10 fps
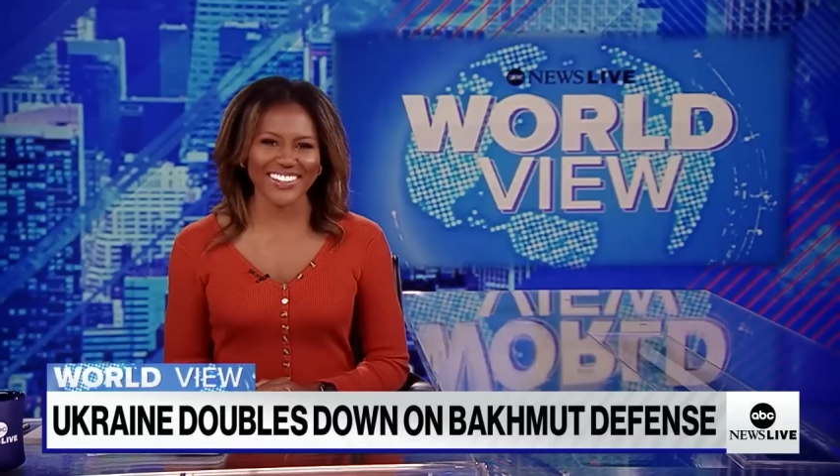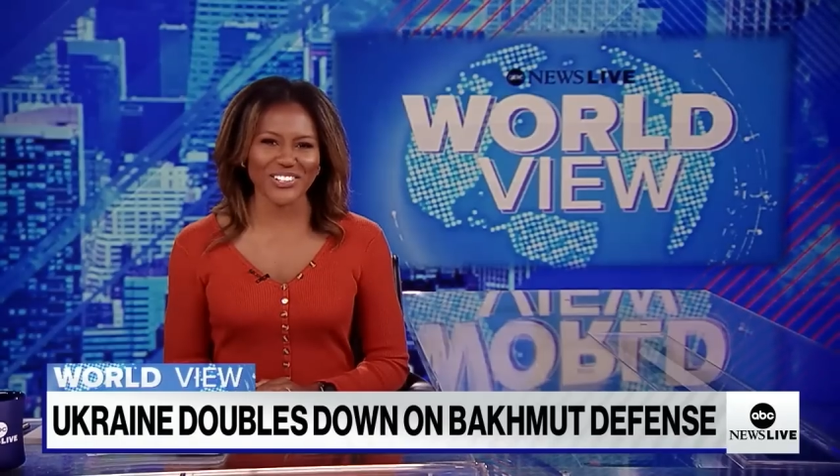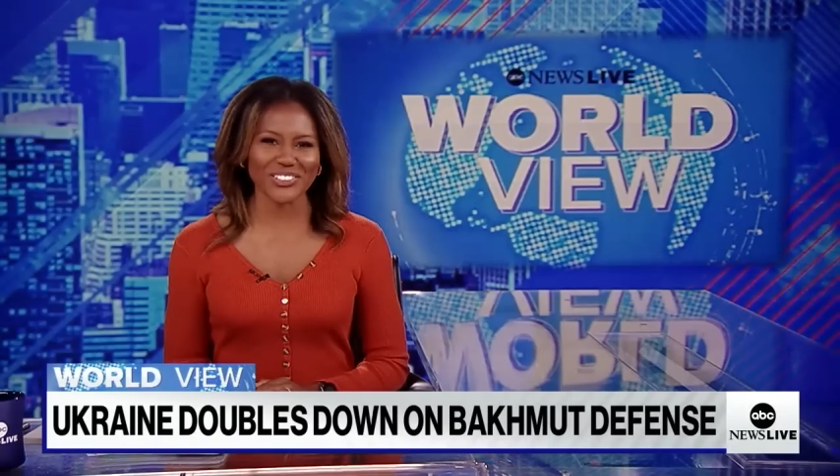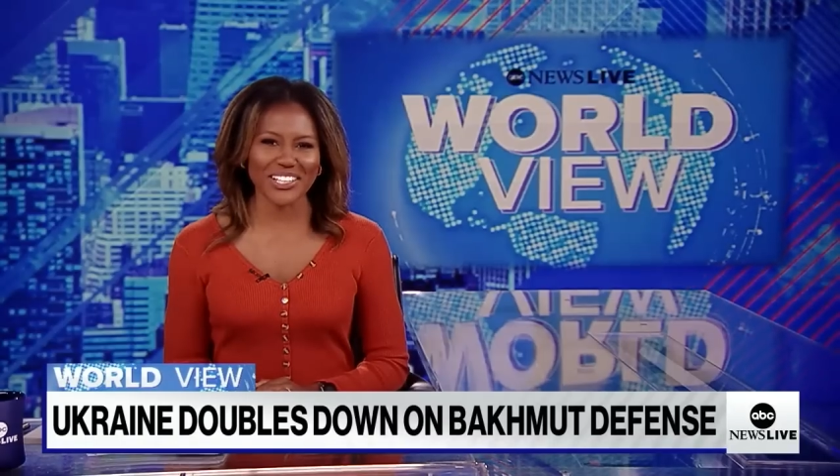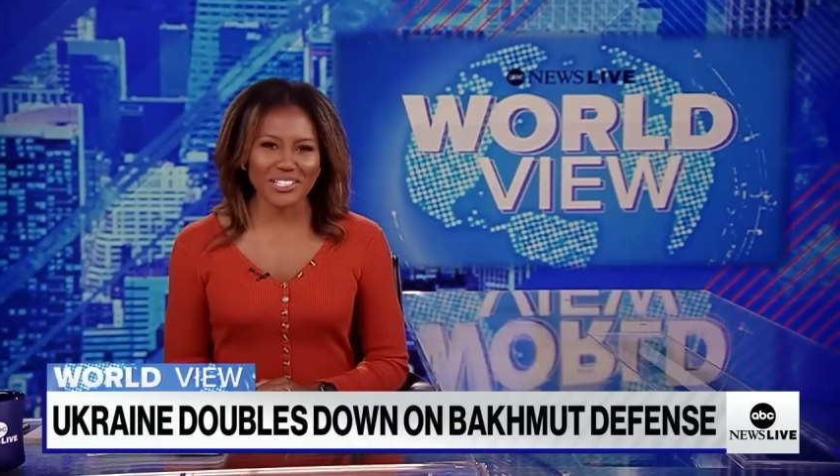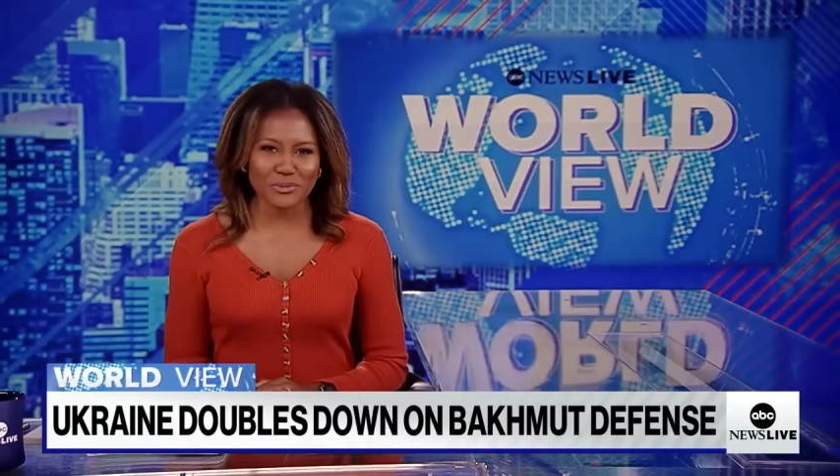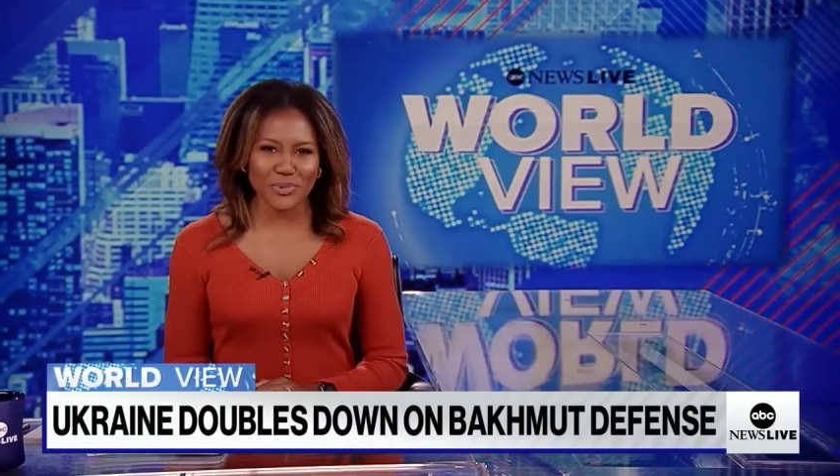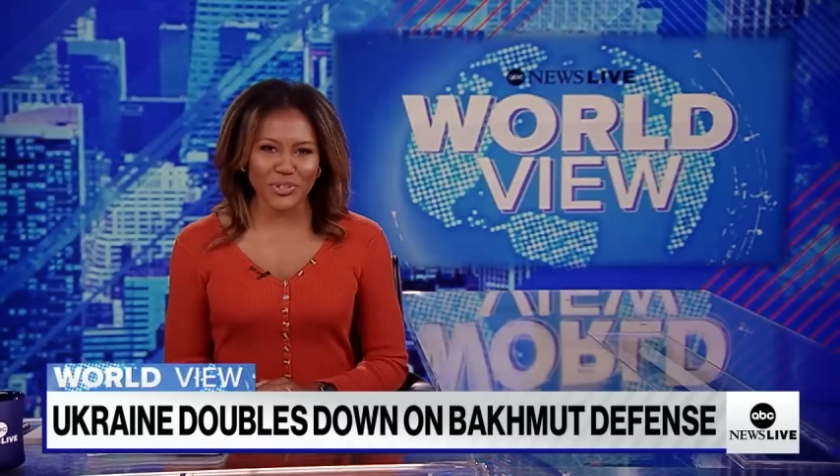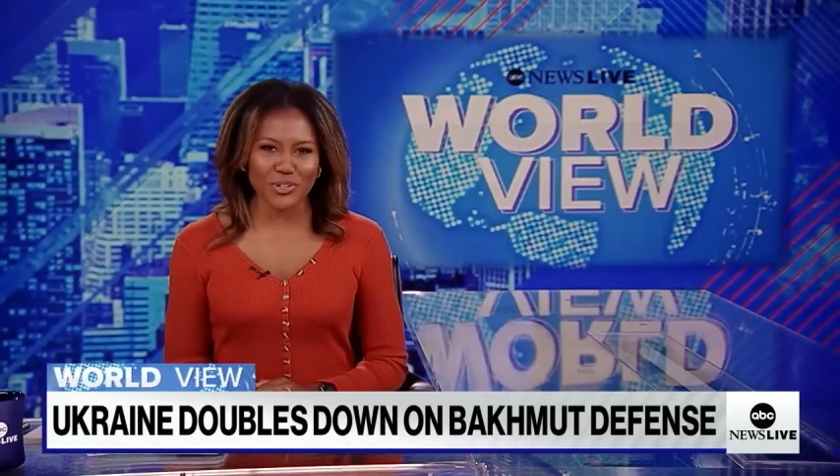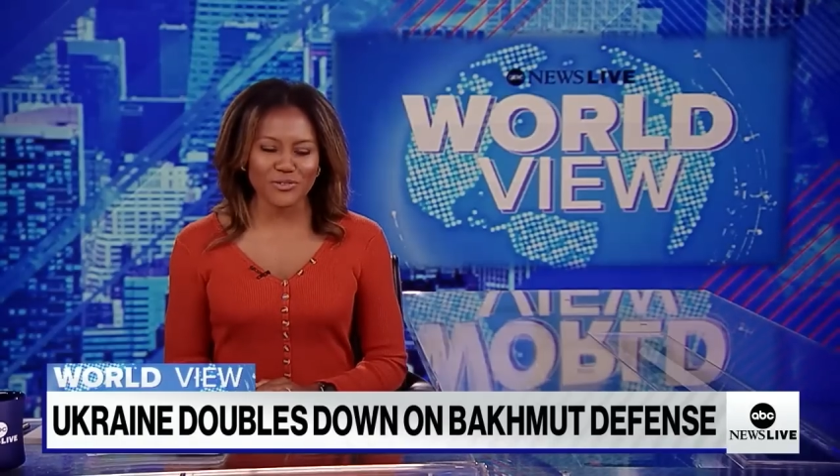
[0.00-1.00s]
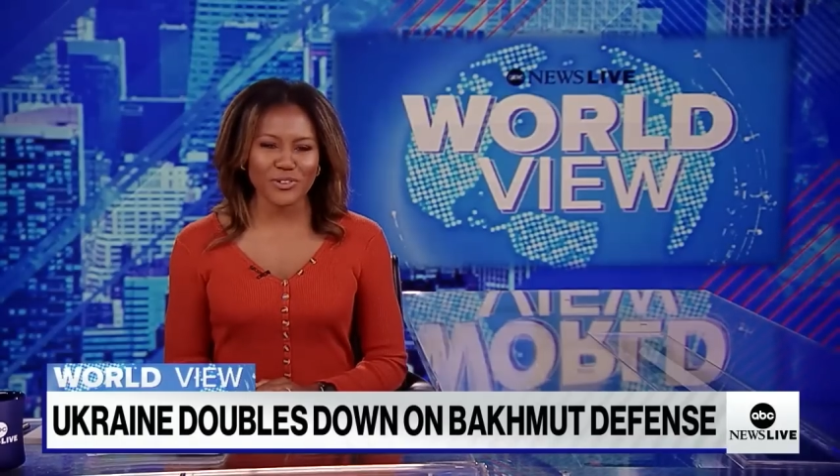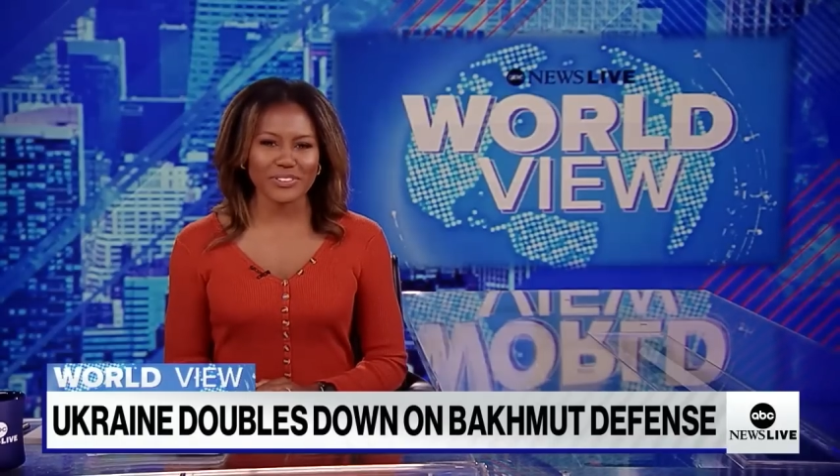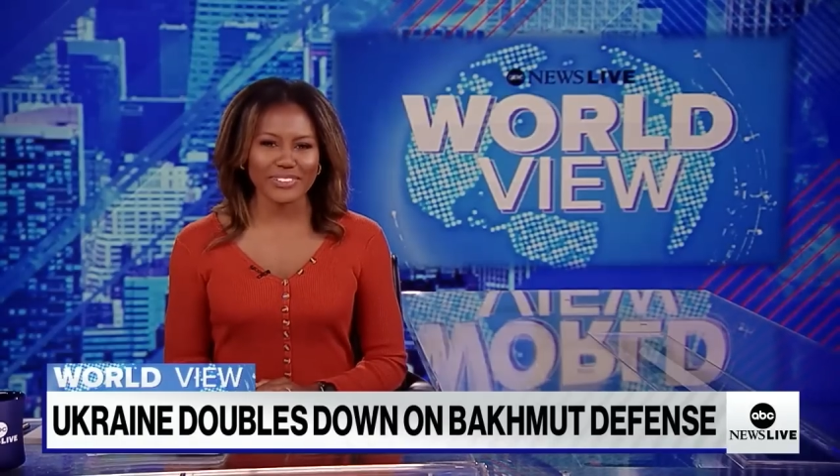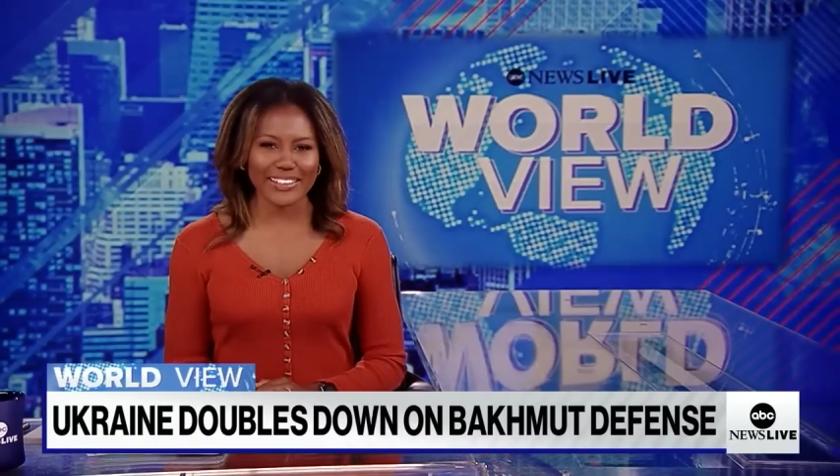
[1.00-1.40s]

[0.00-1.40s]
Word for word: and our London bureau for the